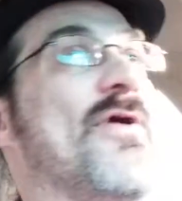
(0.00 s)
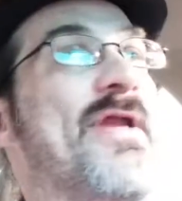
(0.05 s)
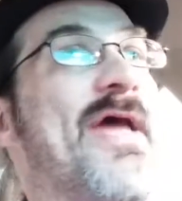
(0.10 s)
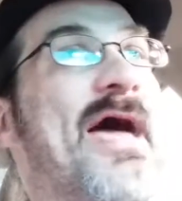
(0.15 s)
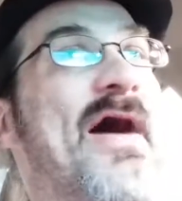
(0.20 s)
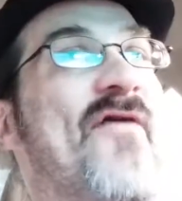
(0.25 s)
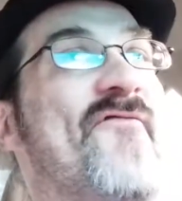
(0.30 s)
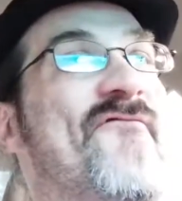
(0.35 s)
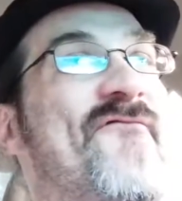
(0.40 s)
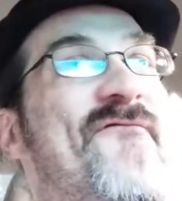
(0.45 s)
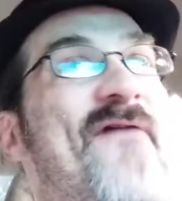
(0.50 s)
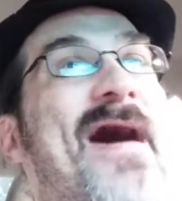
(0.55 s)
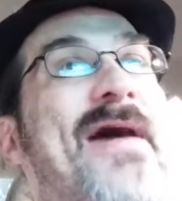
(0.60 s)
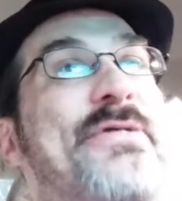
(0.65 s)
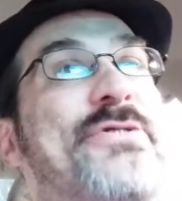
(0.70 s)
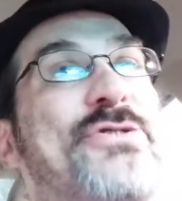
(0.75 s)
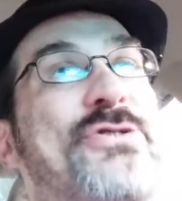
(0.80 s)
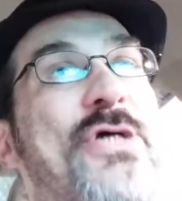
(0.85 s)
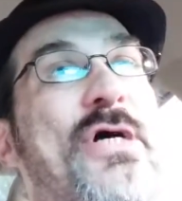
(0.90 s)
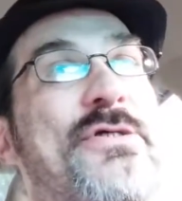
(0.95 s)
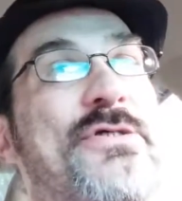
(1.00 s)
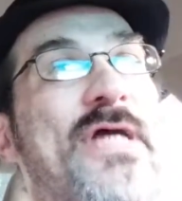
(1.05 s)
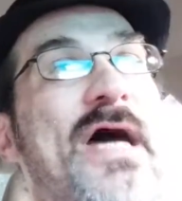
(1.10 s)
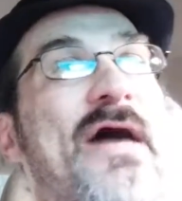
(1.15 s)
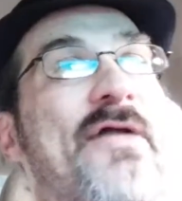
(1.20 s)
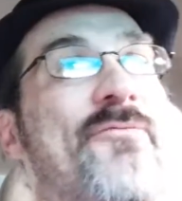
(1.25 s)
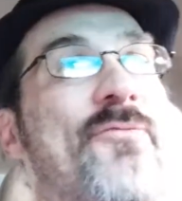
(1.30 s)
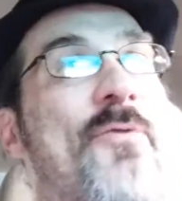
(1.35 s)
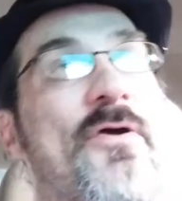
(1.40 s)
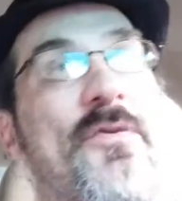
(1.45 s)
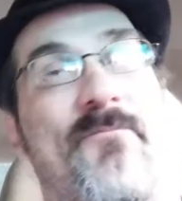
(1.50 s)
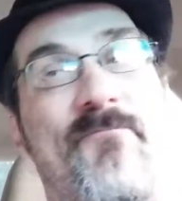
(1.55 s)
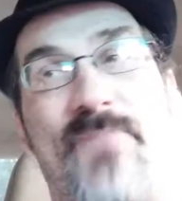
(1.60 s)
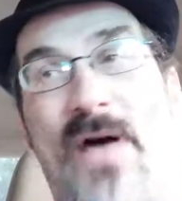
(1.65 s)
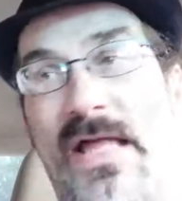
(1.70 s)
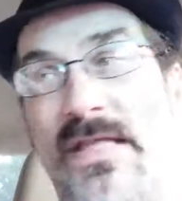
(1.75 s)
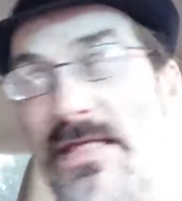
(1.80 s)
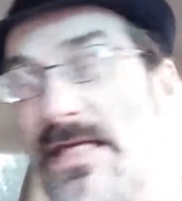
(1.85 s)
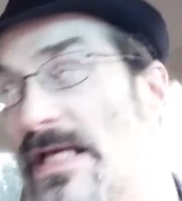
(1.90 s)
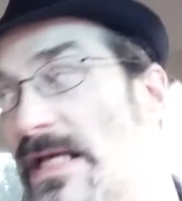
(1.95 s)
and have fat sucked out of her
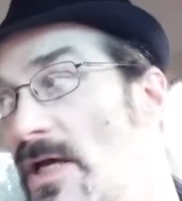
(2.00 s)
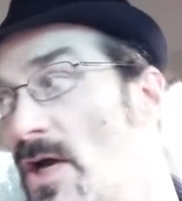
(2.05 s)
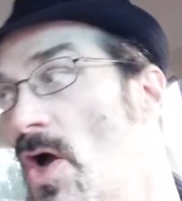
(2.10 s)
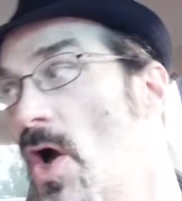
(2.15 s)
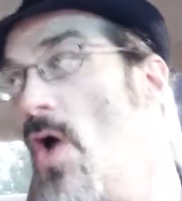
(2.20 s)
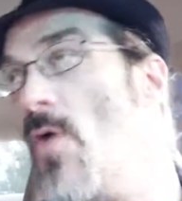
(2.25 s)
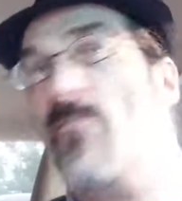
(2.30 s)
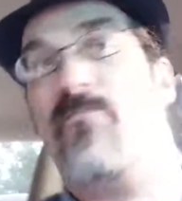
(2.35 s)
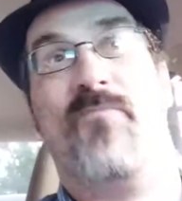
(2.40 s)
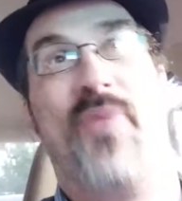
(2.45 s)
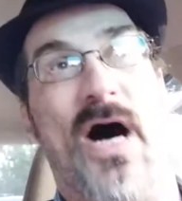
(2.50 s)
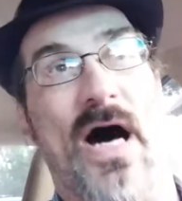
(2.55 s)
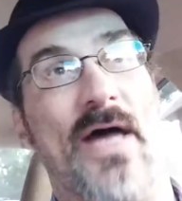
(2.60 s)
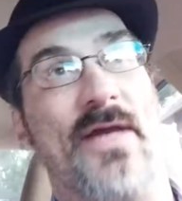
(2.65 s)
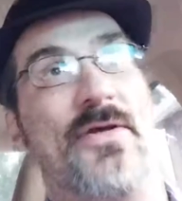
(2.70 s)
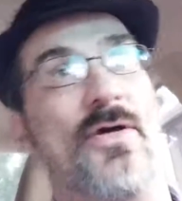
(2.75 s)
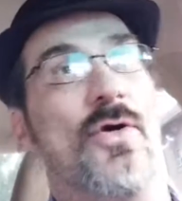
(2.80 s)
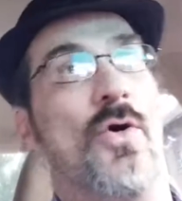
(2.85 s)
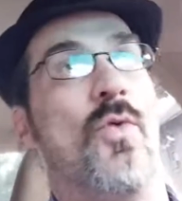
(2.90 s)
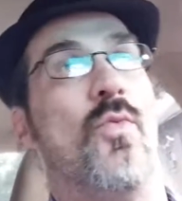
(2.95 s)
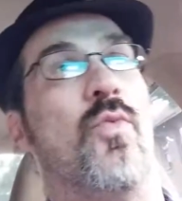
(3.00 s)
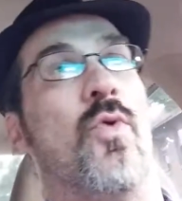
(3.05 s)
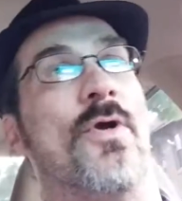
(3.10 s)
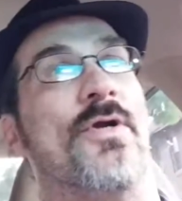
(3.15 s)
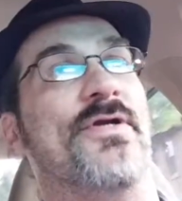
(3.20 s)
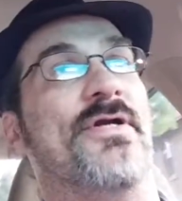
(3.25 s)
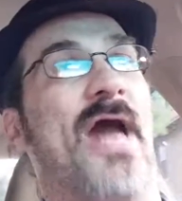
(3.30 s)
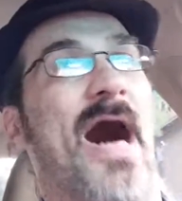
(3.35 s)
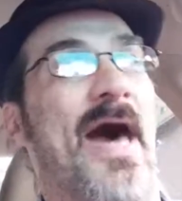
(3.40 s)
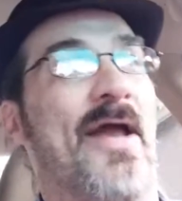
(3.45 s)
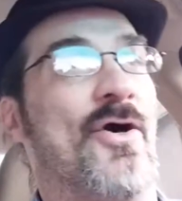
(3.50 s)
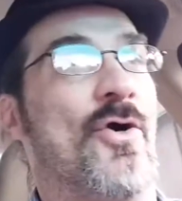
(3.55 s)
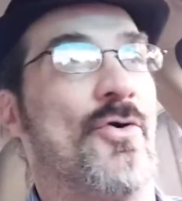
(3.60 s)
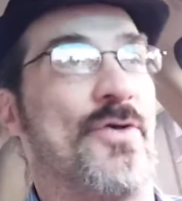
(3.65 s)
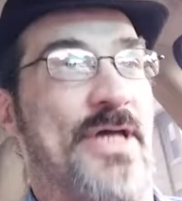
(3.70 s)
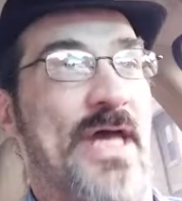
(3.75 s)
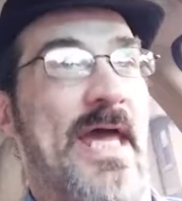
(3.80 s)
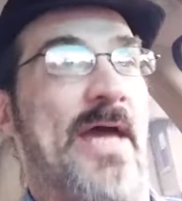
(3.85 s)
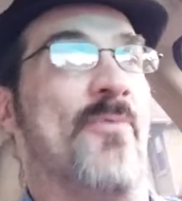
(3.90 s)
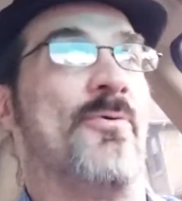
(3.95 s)
belly, but we're not
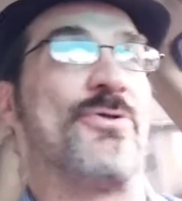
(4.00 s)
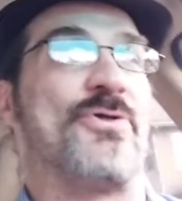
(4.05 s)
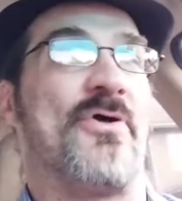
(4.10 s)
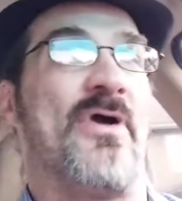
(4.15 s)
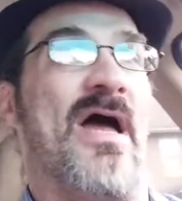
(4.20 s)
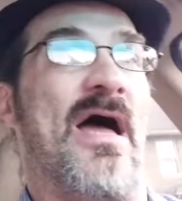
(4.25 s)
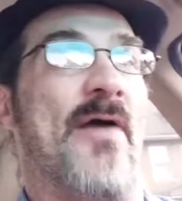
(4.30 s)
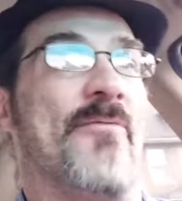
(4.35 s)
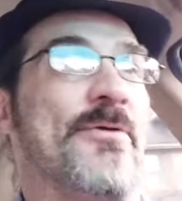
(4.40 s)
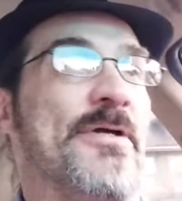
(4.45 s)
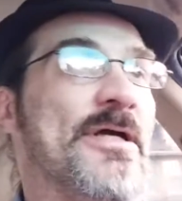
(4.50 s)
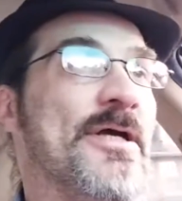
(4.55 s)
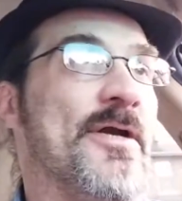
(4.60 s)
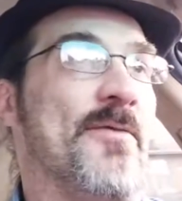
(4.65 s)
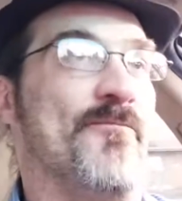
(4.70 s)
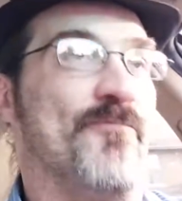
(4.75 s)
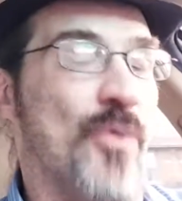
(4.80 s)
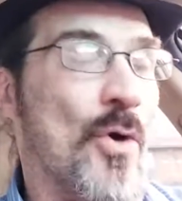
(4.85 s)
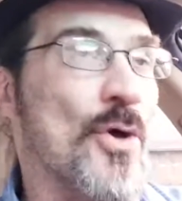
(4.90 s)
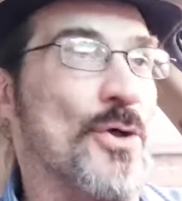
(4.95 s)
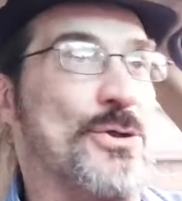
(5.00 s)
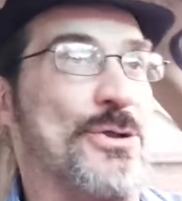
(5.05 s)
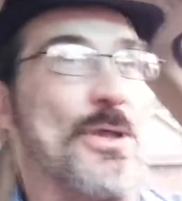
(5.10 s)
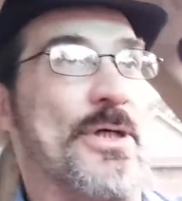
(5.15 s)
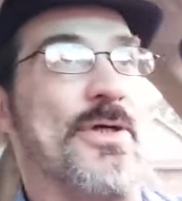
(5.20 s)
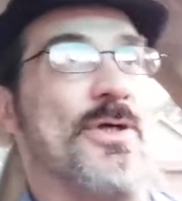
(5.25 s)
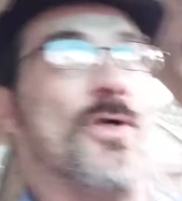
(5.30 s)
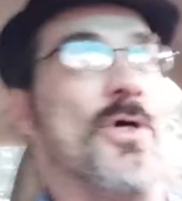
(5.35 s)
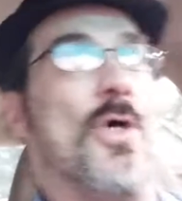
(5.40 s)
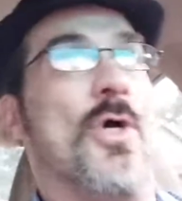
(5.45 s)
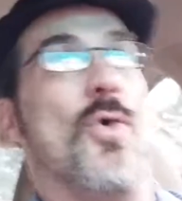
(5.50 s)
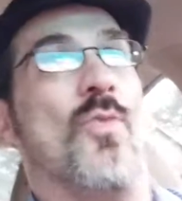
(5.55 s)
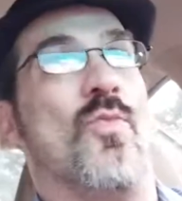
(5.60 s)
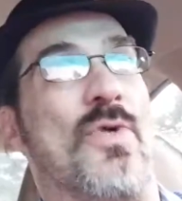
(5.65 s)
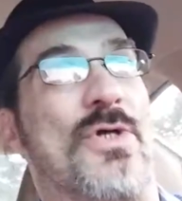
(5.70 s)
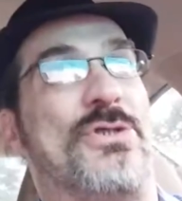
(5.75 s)
okay with her having an abortion,